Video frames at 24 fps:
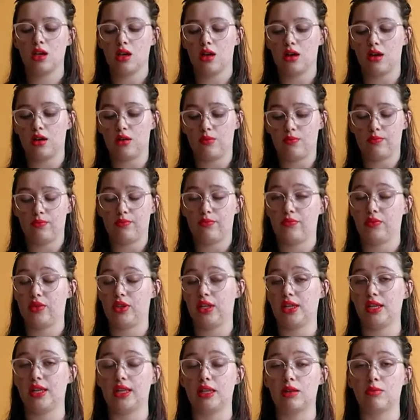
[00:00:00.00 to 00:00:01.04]

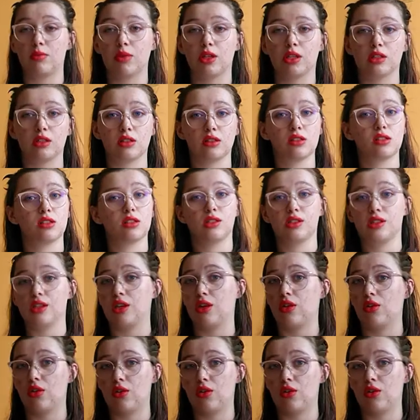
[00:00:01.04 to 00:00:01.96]
the elements, the